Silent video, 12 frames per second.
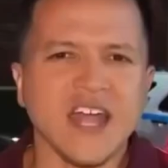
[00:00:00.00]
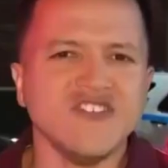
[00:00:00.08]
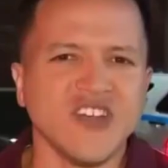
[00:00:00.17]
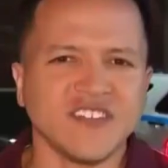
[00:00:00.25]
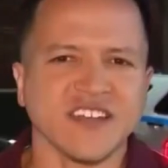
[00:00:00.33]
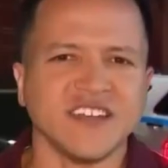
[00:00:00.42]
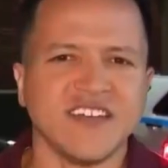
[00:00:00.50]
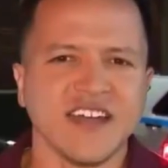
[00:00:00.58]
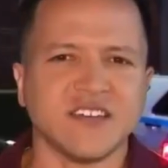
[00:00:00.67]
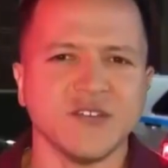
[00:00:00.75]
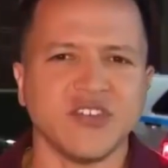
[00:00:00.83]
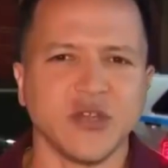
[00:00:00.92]
And Jessica
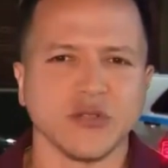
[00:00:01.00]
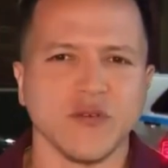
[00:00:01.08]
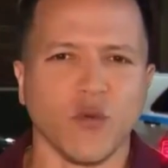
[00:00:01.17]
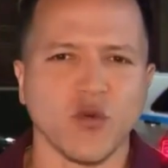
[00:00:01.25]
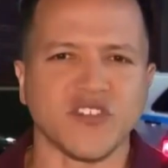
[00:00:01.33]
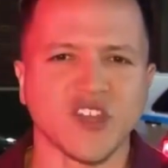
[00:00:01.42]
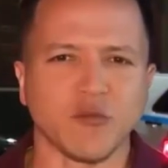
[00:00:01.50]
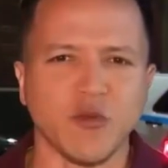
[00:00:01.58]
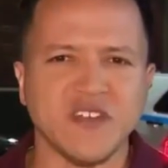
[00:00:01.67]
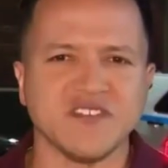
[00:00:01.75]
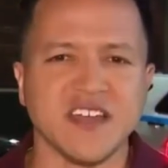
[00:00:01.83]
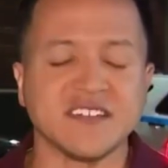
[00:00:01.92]
detectives here at the 4-6
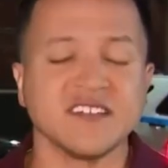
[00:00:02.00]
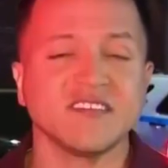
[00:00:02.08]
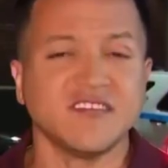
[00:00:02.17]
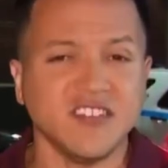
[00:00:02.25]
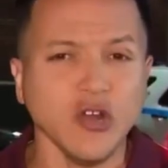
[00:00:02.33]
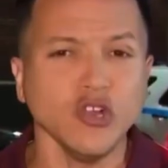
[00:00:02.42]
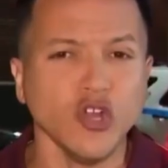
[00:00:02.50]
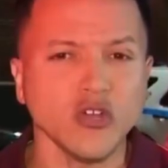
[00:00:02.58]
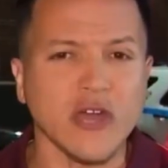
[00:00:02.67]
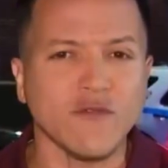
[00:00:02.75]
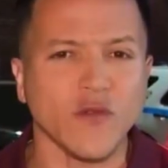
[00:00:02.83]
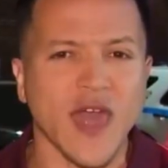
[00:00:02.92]
precinct still
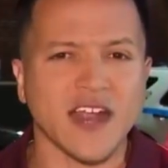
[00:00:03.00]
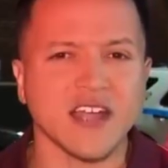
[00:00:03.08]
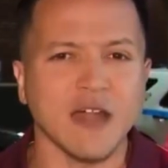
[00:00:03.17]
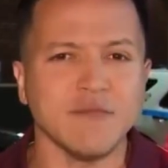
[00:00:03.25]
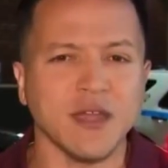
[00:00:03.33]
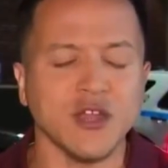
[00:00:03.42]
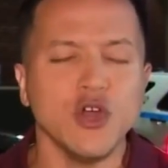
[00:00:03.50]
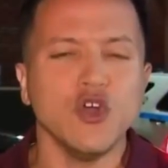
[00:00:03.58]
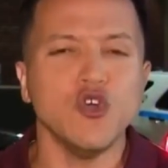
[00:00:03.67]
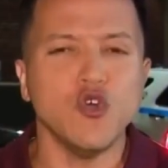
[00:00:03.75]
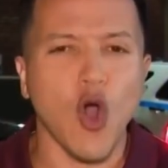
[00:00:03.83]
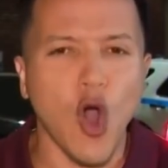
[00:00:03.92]
looking for that gunman
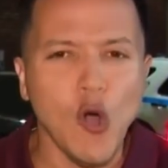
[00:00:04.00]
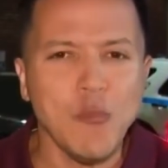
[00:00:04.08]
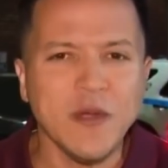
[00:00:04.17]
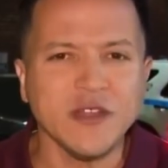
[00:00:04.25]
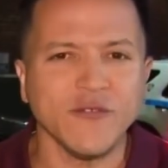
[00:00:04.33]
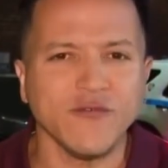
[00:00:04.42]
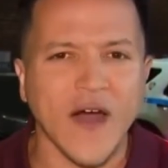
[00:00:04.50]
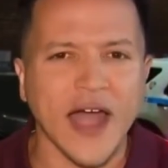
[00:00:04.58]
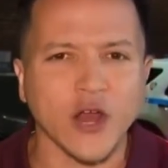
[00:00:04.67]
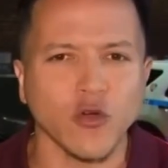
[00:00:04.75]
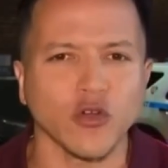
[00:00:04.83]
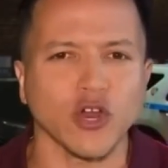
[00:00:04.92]
who opened
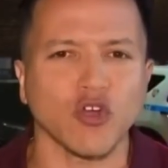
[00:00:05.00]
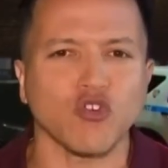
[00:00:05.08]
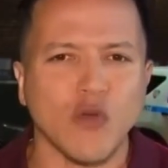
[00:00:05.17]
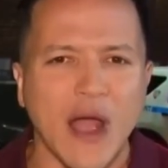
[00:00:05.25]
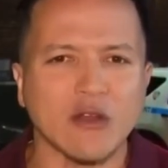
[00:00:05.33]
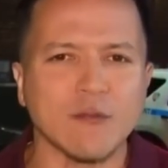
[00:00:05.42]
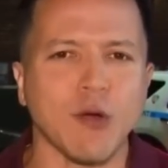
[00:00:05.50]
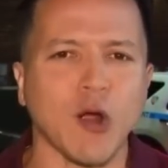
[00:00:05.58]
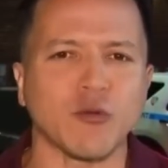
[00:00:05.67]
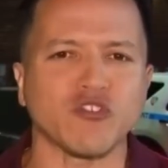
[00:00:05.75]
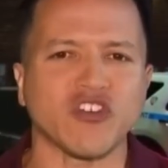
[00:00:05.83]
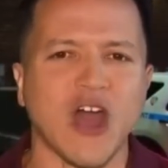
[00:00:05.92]
fire on a crowded
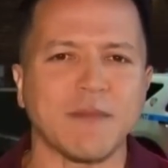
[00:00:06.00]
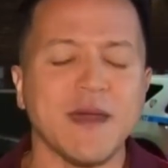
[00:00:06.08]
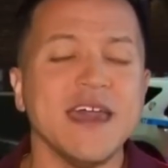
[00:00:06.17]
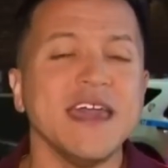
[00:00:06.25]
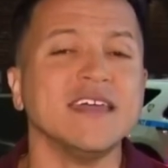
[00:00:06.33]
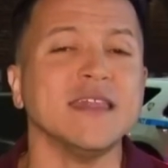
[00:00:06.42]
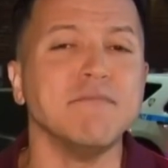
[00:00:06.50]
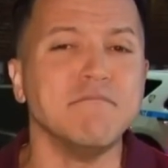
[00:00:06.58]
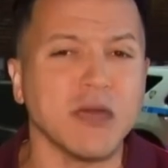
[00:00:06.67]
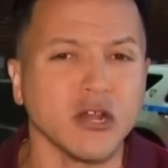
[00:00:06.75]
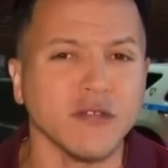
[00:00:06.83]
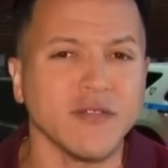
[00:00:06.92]
barbershop in the
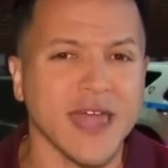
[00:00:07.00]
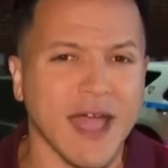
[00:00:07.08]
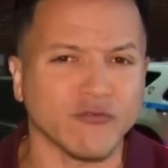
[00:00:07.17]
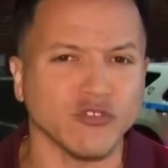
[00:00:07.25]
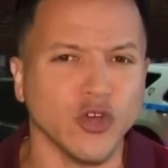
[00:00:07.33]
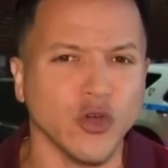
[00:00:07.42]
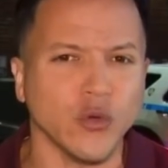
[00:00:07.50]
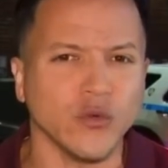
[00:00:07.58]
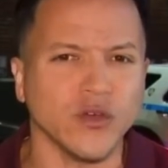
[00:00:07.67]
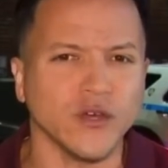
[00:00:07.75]
middle of the afternoon.